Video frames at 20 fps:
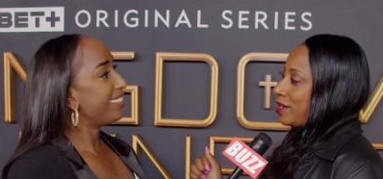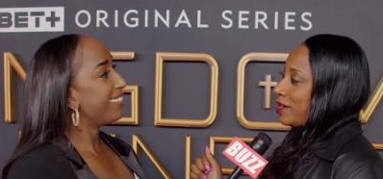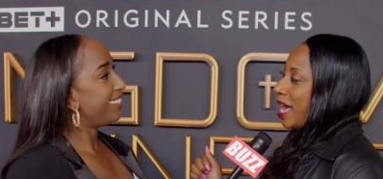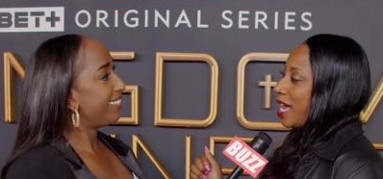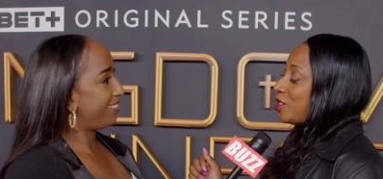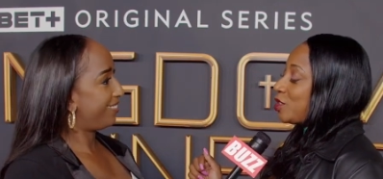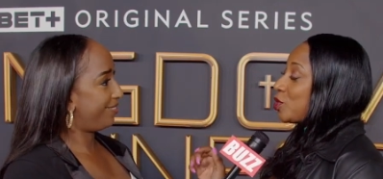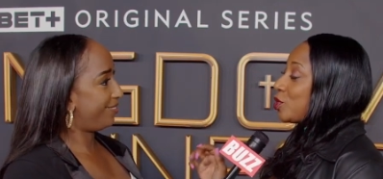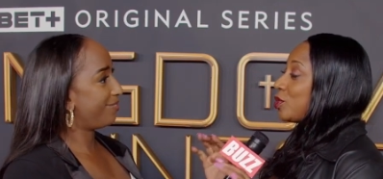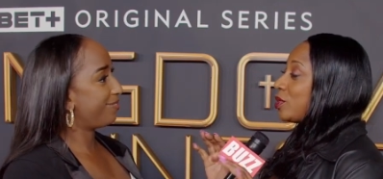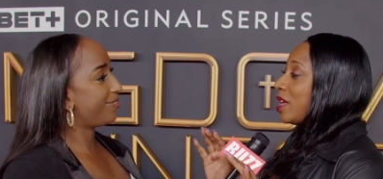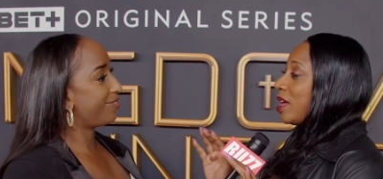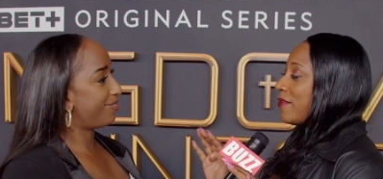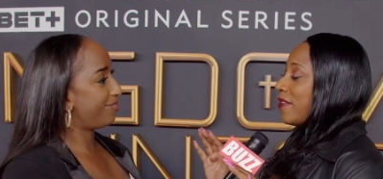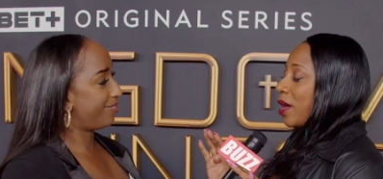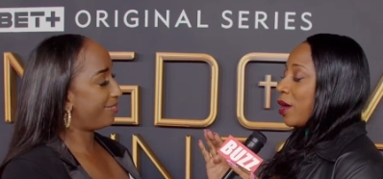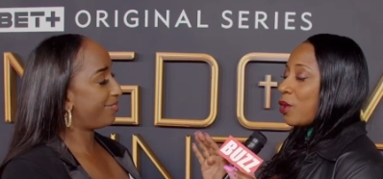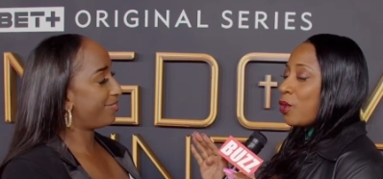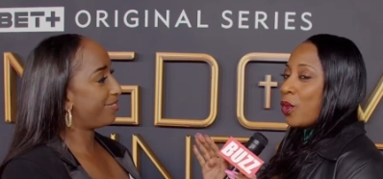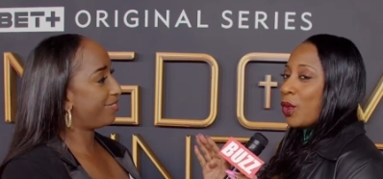Speaker 1: I do love
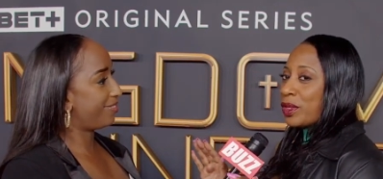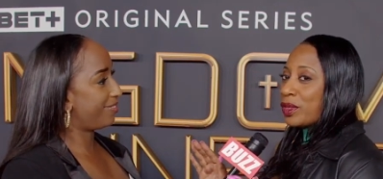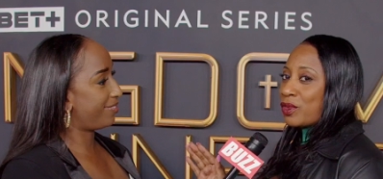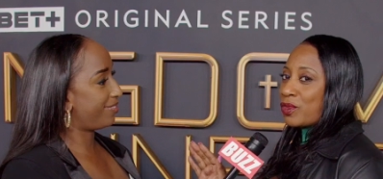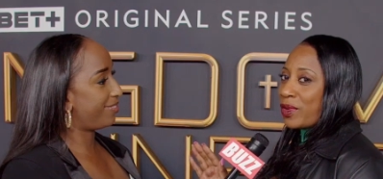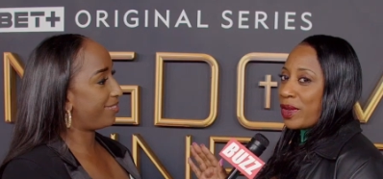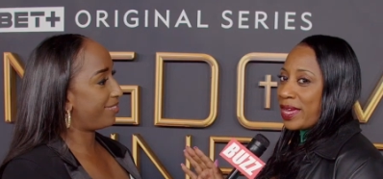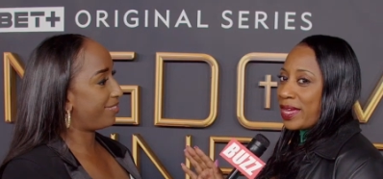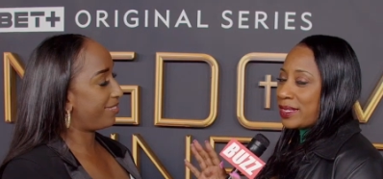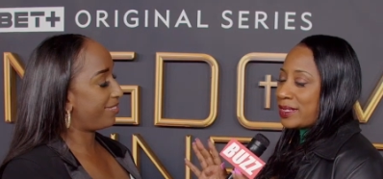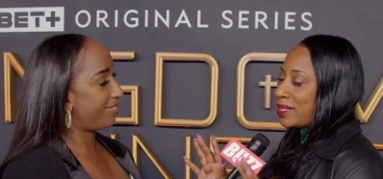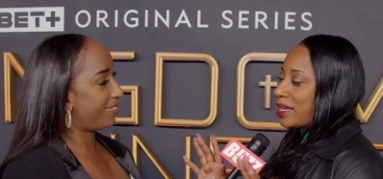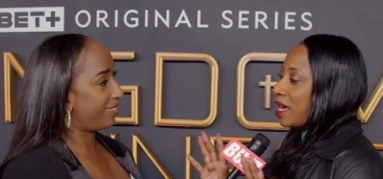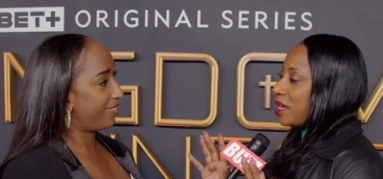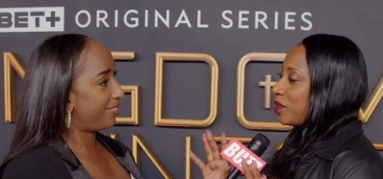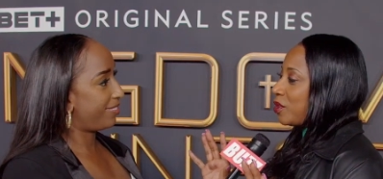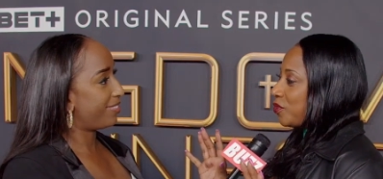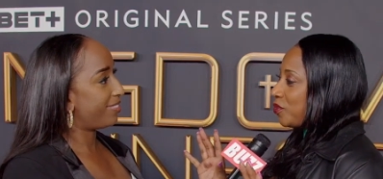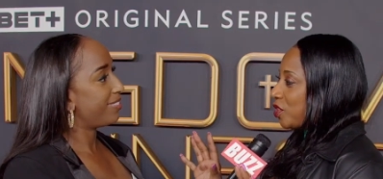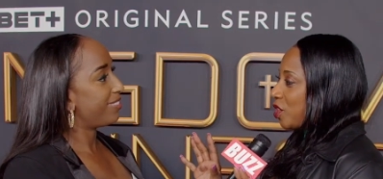how Coi Leray is kind
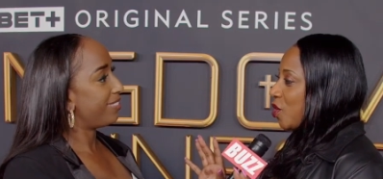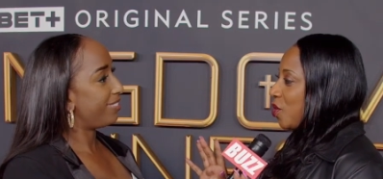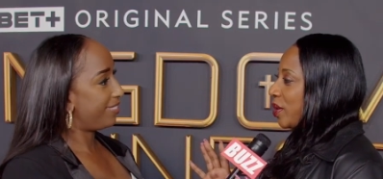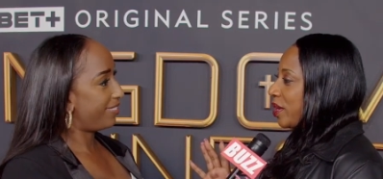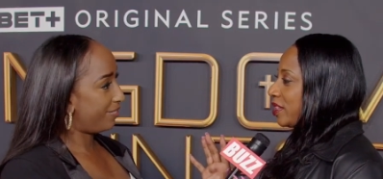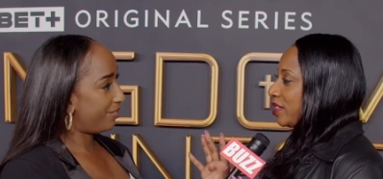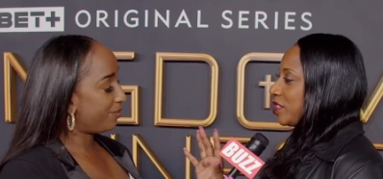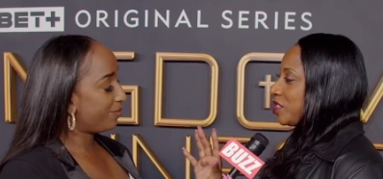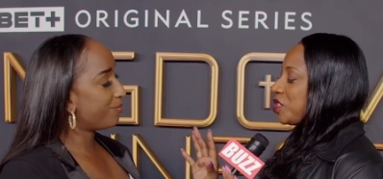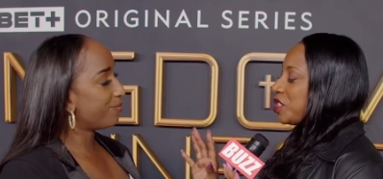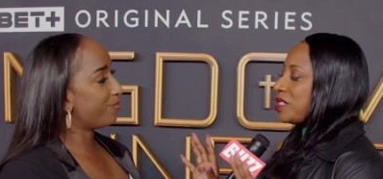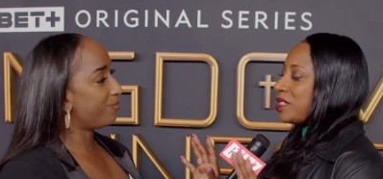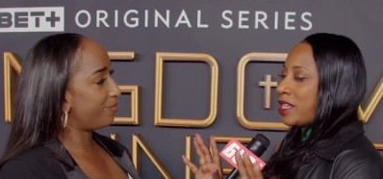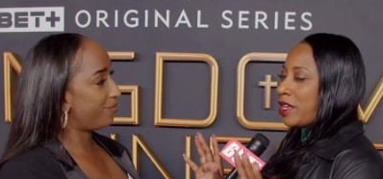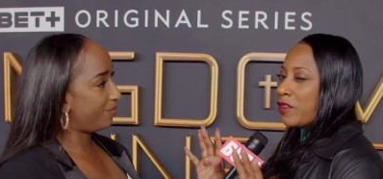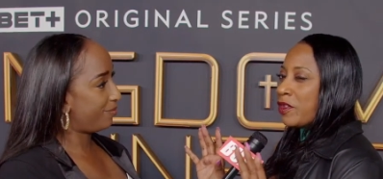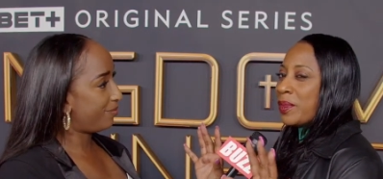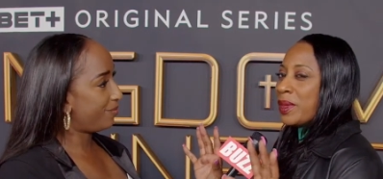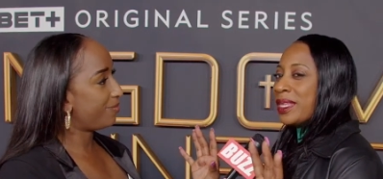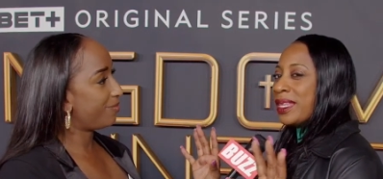of flowing because mm-hmm. she's
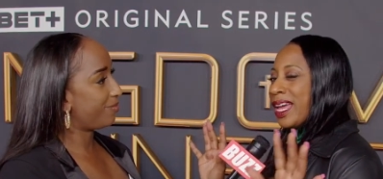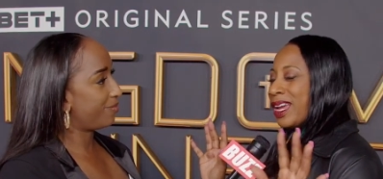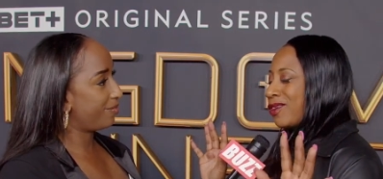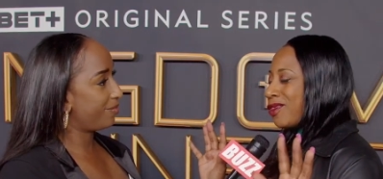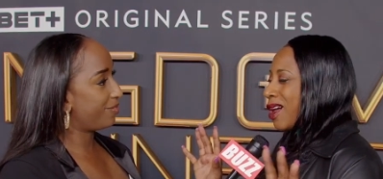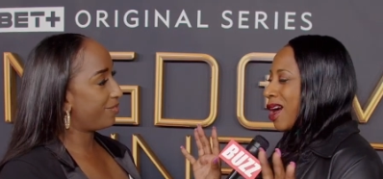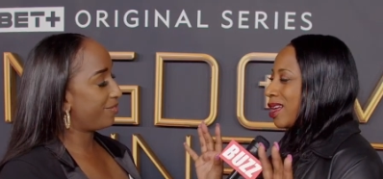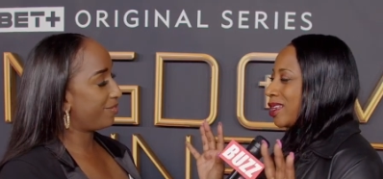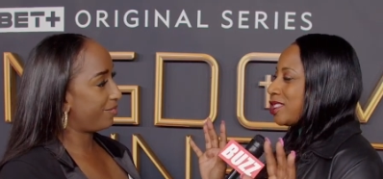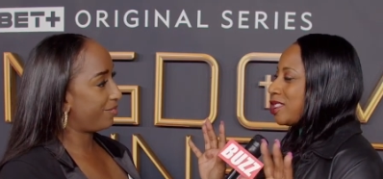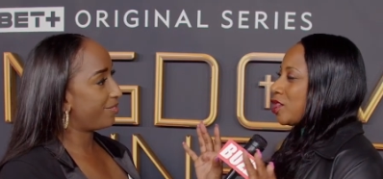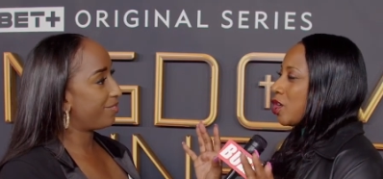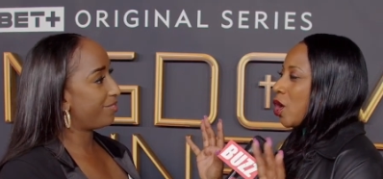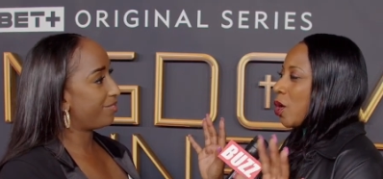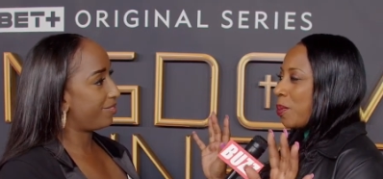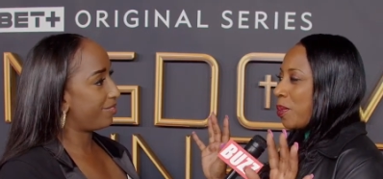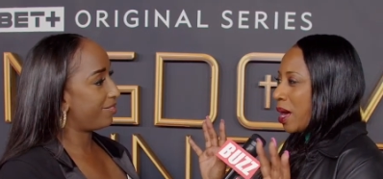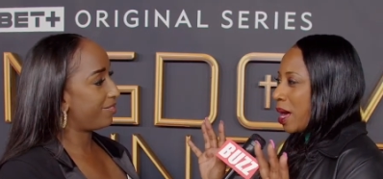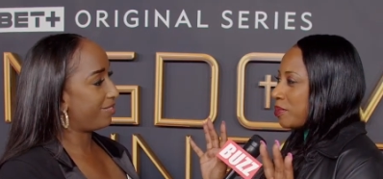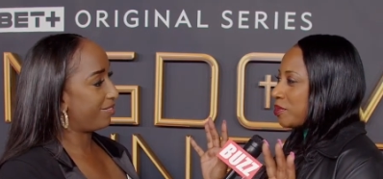giving me mm-hmm. like rock star,
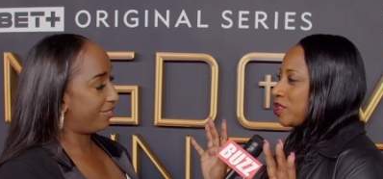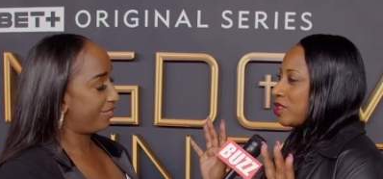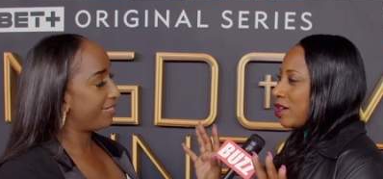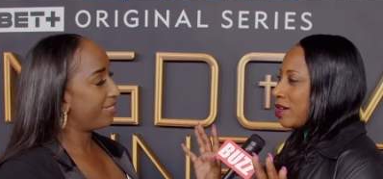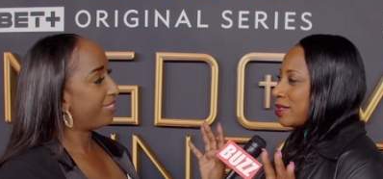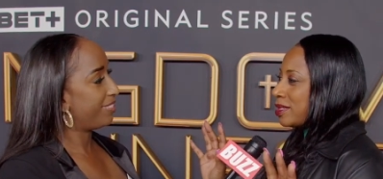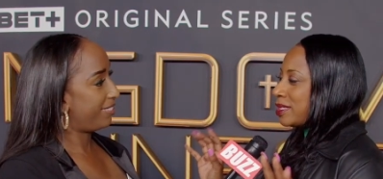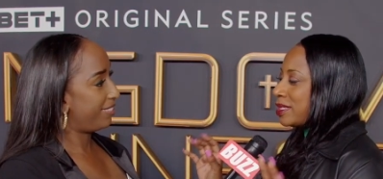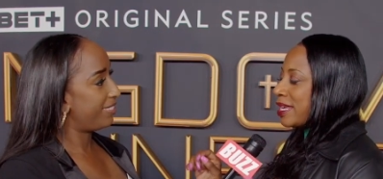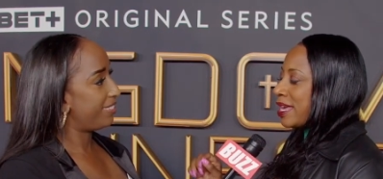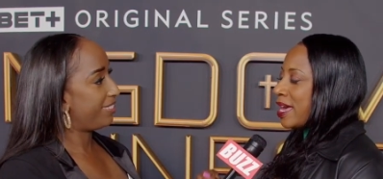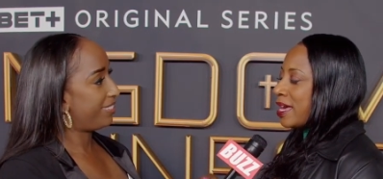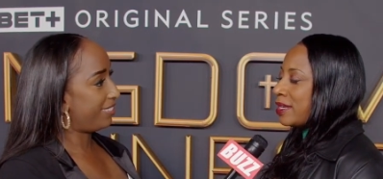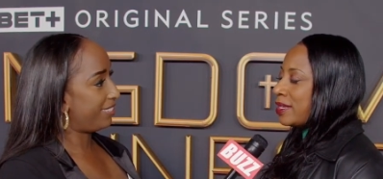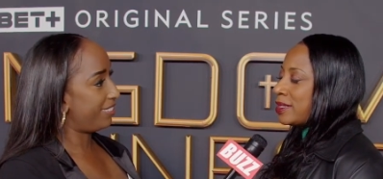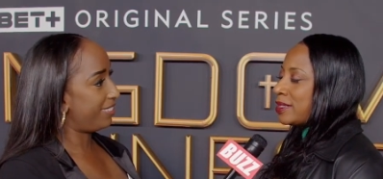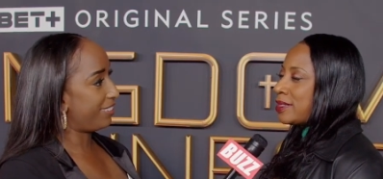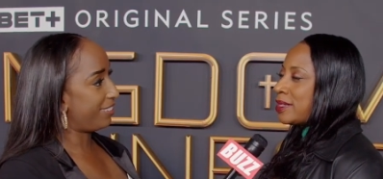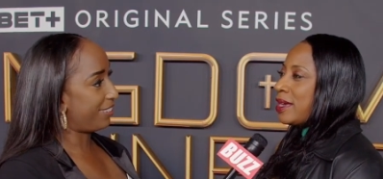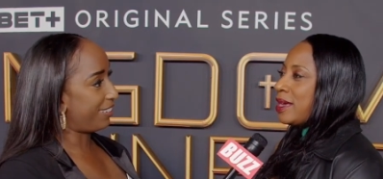pop star
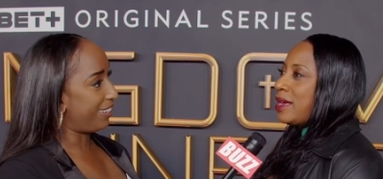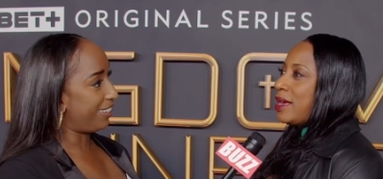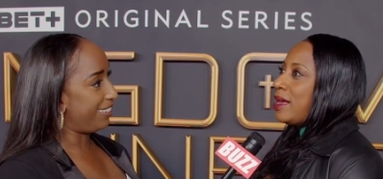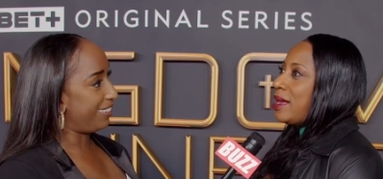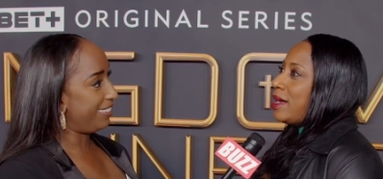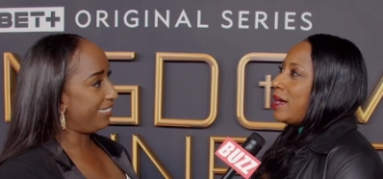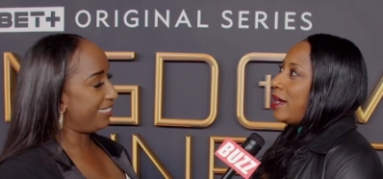status. Okay.